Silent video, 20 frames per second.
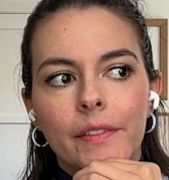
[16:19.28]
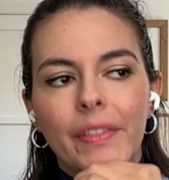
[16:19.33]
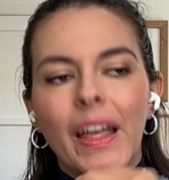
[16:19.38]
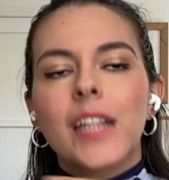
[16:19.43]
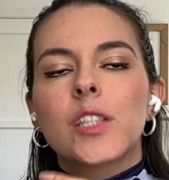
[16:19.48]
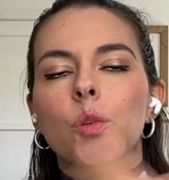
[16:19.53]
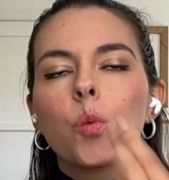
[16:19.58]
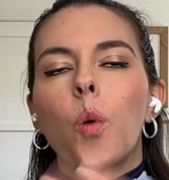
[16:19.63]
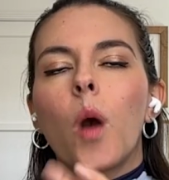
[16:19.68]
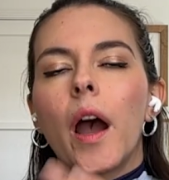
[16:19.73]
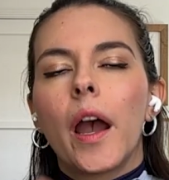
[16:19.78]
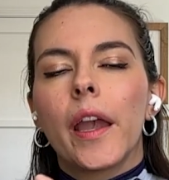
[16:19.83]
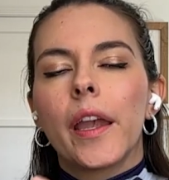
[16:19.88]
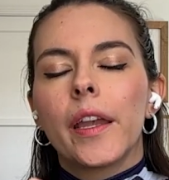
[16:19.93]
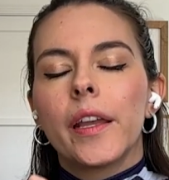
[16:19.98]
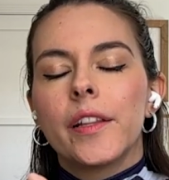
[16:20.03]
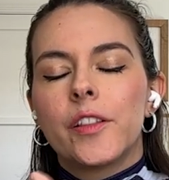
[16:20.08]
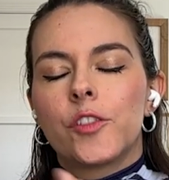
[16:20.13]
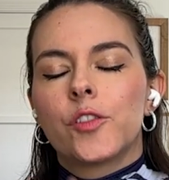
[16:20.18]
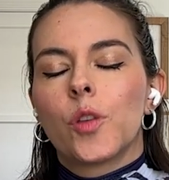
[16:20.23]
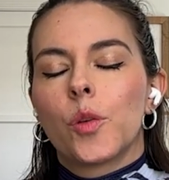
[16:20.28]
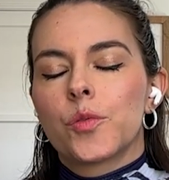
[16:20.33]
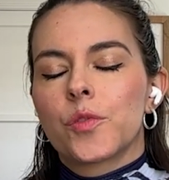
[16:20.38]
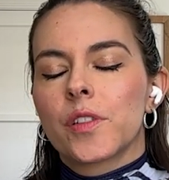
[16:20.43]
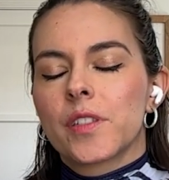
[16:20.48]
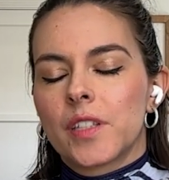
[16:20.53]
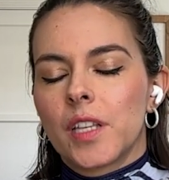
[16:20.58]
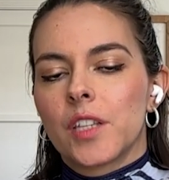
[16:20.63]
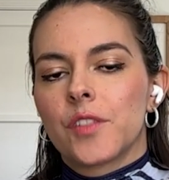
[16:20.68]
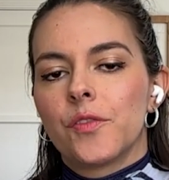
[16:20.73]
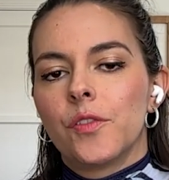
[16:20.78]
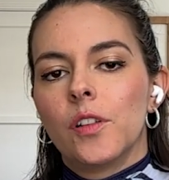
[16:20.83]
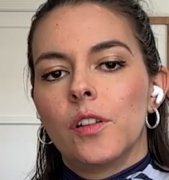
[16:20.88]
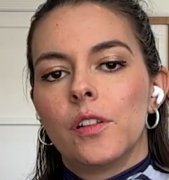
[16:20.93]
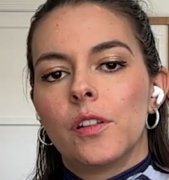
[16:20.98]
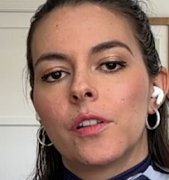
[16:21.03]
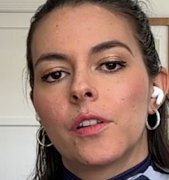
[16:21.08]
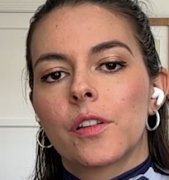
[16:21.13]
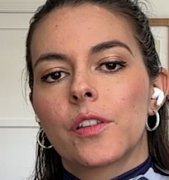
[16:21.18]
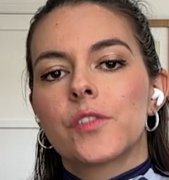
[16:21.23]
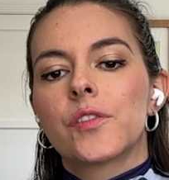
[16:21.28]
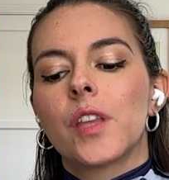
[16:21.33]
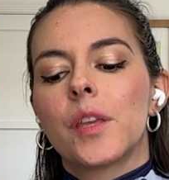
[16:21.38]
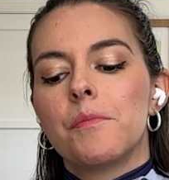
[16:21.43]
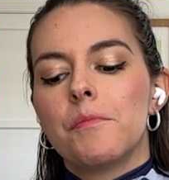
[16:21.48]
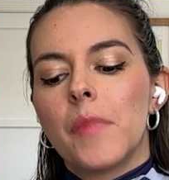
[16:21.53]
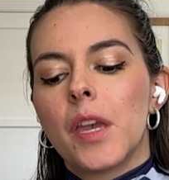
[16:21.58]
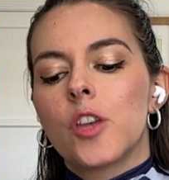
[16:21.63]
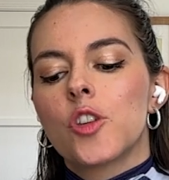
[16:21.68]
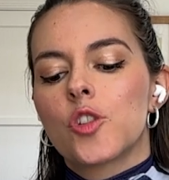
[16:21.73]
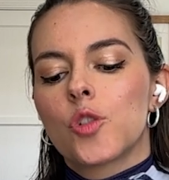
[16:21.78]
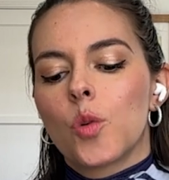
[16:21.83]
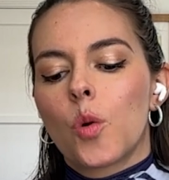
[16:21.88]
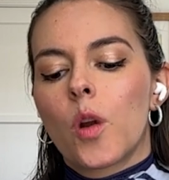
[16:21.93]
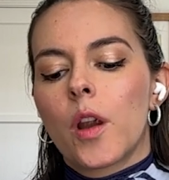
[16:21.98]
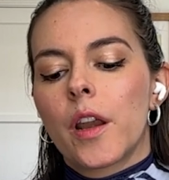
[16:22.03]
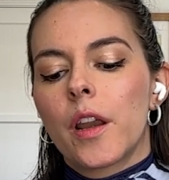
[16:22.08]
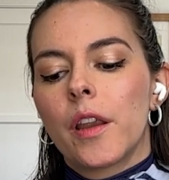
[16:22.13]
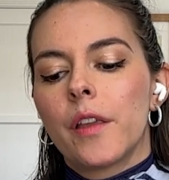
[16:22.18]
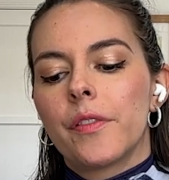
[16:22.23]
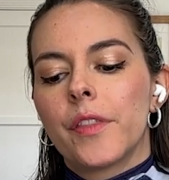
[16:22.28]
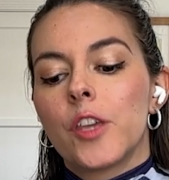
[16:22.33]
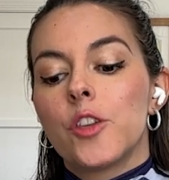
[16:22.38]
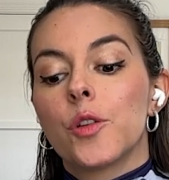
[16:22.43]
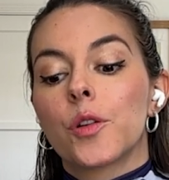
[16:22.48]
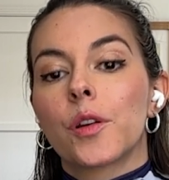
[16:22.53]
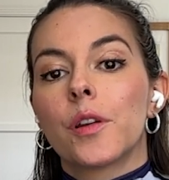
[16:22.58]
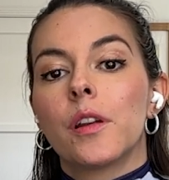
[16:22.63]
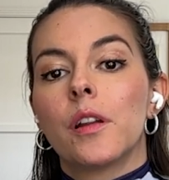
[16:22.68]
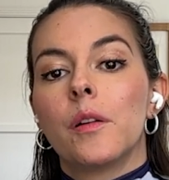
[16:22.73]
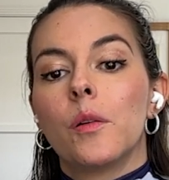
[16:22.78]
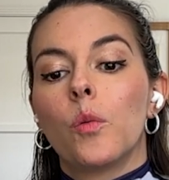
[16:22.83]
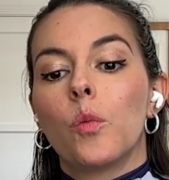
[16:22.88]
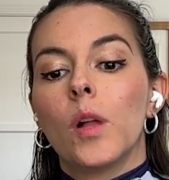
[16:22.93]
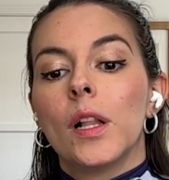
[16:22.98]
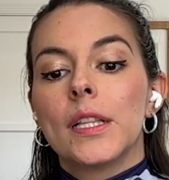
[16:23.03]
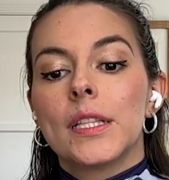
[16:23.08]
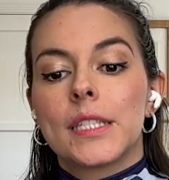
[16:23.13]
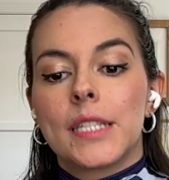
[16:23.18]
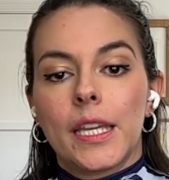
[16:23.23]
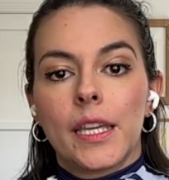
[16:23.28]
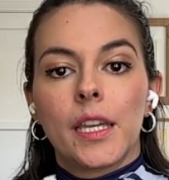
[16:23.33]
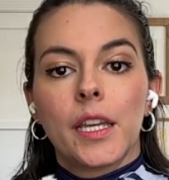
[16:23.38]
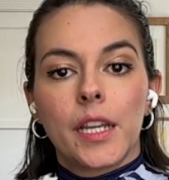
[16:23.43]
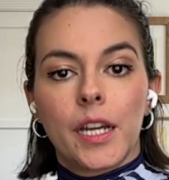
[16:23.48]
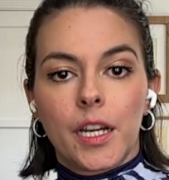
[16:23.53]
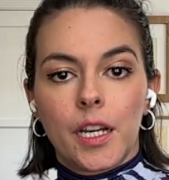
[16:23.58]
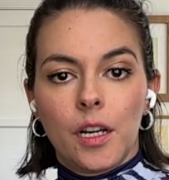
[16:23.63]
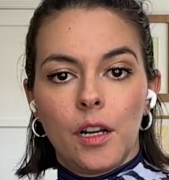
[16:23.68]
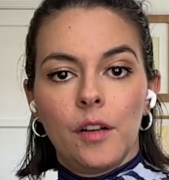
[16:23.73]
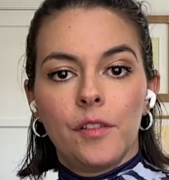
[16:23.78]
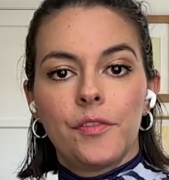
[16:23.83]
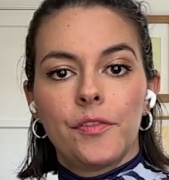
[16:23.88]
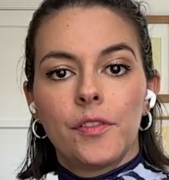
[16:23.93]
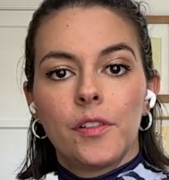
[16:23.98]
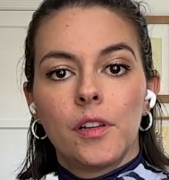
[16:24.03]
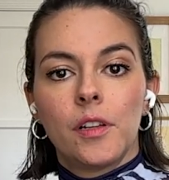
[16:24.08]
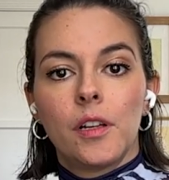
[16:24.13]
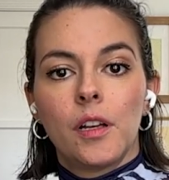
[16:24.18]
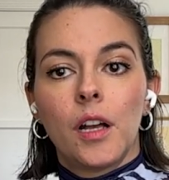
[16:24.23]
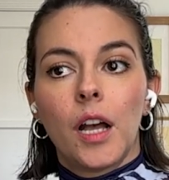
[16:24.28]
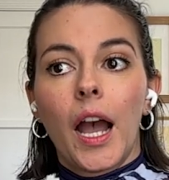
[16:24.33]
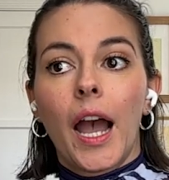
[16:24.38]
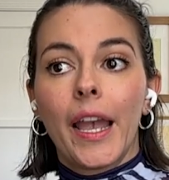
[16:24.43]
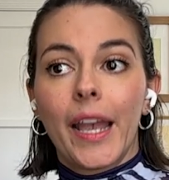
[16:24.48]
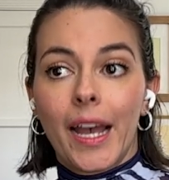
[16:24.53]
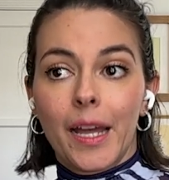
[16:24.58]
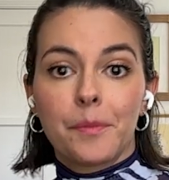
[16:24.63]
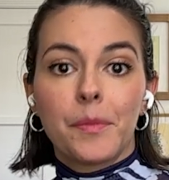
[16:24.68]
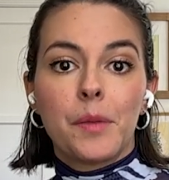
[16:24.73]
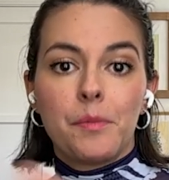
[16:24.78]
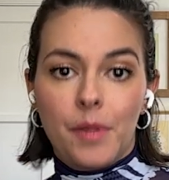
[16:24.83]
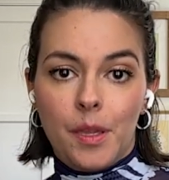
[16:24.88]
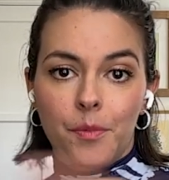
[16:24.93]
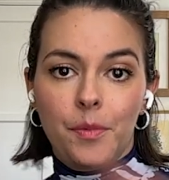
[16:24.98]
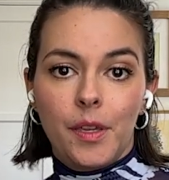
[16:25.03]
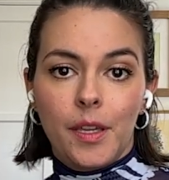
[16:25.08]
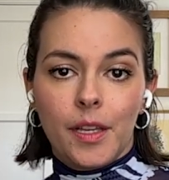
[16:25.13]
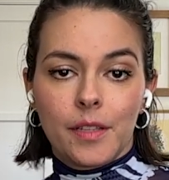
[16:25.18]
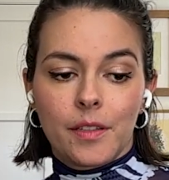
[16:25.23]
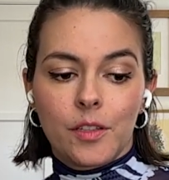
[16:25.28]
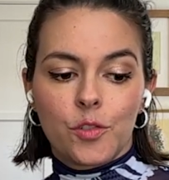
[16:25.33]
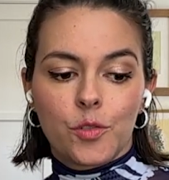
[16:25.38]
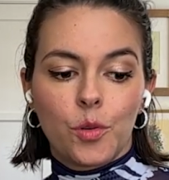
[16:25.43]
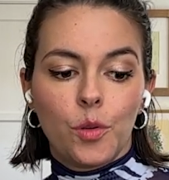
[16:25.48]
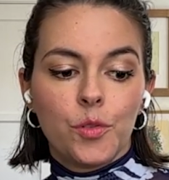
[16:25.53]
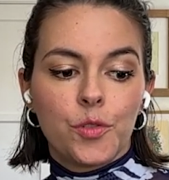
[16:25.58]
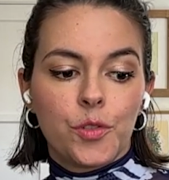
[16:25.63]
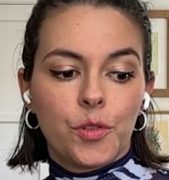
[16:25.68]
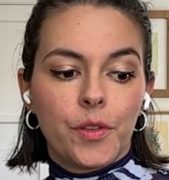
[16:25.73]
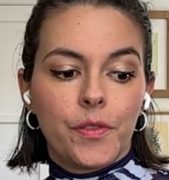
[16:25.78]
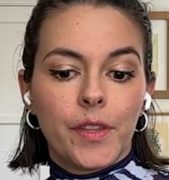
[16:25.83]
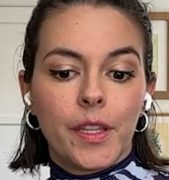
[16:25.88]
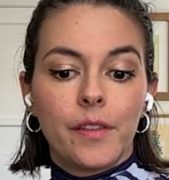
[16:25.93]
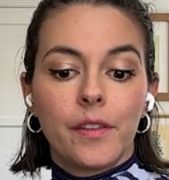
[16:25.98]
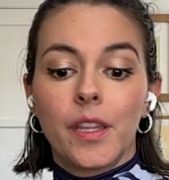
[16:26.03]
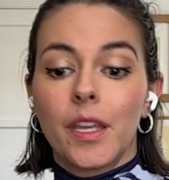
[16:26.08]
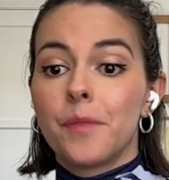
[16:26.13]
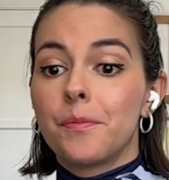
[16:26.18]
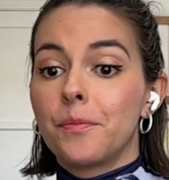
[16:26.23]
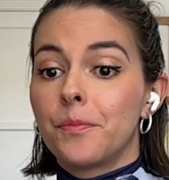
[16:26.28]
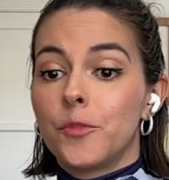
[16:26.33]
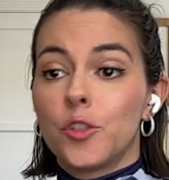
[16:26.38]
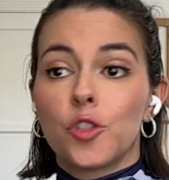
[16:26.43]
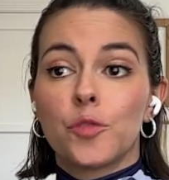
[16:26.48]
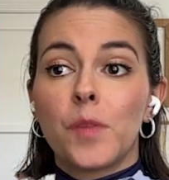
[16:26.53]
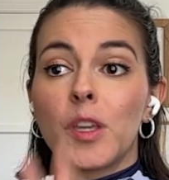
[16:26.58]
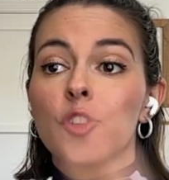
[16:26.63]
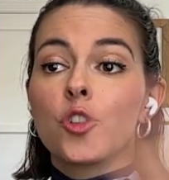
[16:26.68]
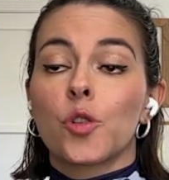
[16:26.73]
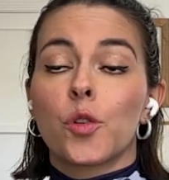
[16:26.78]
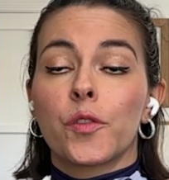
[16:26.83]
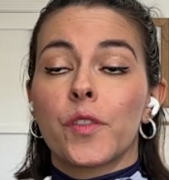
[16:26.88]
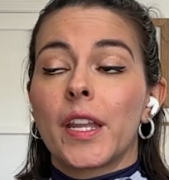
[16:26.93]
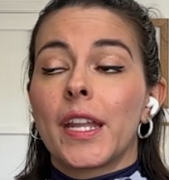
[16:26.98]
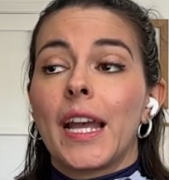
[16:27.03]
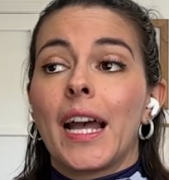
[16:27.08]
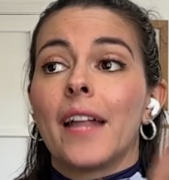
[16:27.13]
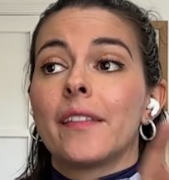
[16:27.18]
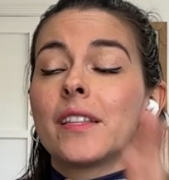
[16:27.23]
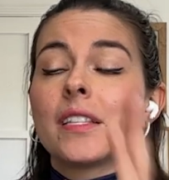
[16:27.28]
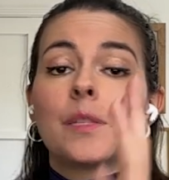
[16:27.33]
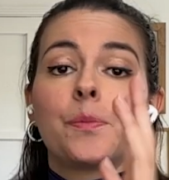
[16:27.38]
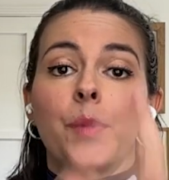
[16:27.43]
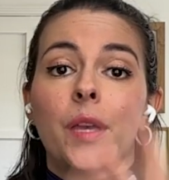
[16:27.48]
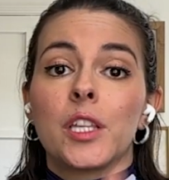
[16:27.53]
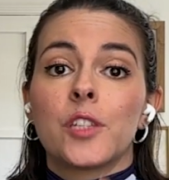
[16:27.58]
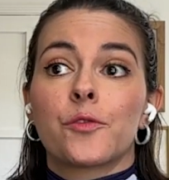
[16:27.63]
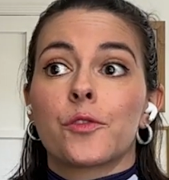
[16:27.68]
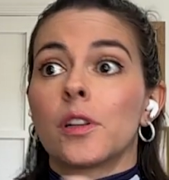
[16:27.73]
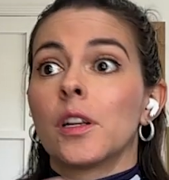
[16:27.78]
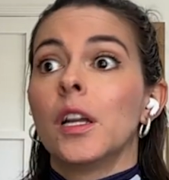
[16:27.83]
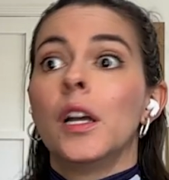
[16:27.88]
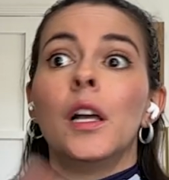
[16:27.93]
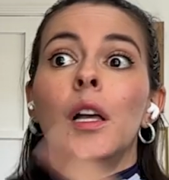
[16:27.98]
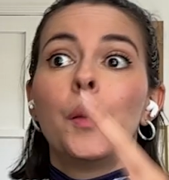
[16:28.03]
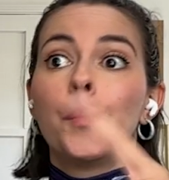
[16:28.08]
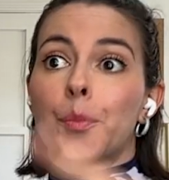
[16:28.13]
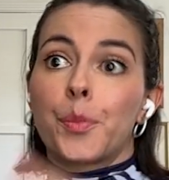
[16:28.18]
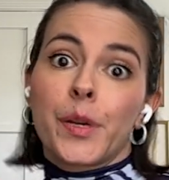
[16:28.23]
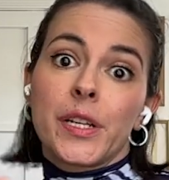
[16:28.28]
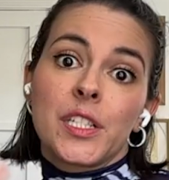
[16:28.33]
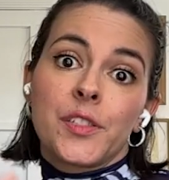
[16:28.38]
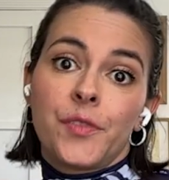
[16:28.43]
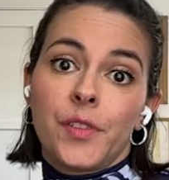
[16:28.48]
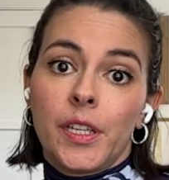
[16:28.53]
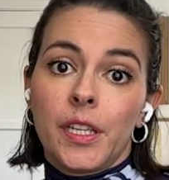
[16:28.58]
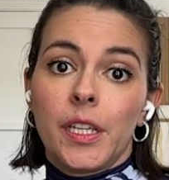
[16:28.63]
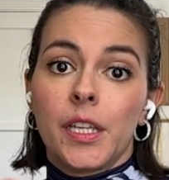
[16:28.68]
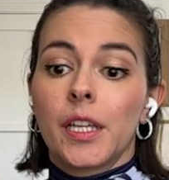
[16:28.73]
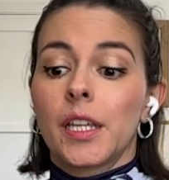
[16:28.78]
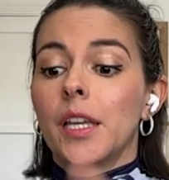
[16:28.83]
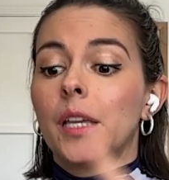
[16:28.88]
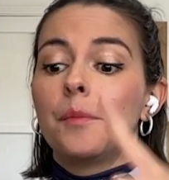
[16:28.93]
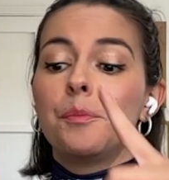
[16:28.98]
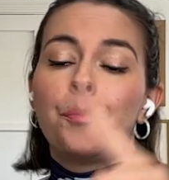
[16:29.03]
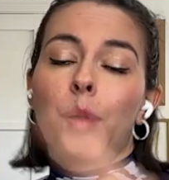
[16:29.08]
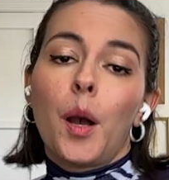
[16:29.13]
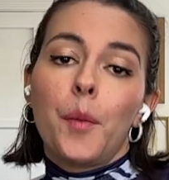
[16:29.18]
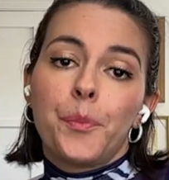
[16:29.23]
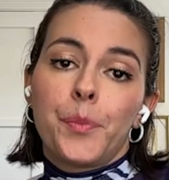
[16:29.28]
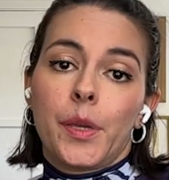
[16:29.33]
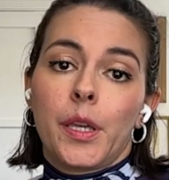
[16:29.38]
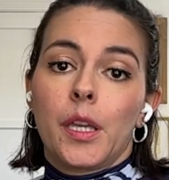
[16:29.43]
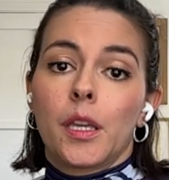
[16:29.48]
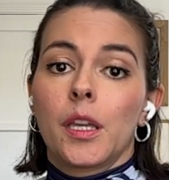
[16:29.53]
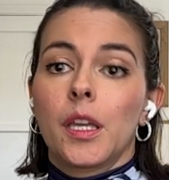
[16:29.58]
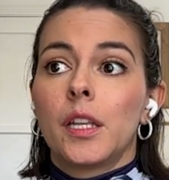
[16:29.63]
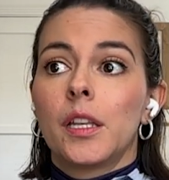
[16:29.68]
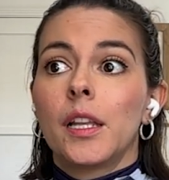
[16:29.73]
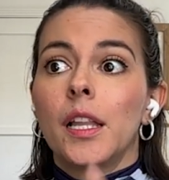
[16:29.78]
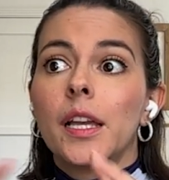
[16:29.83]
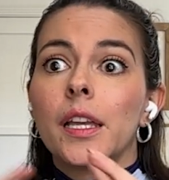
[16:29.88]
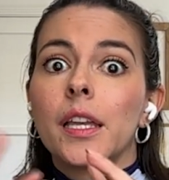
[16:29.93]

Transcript: that's why it's so successful because they make sure that you're well taken care of. I had my baby, as I told you, and then they just made sure that I had the space for breastfeeding and pumping and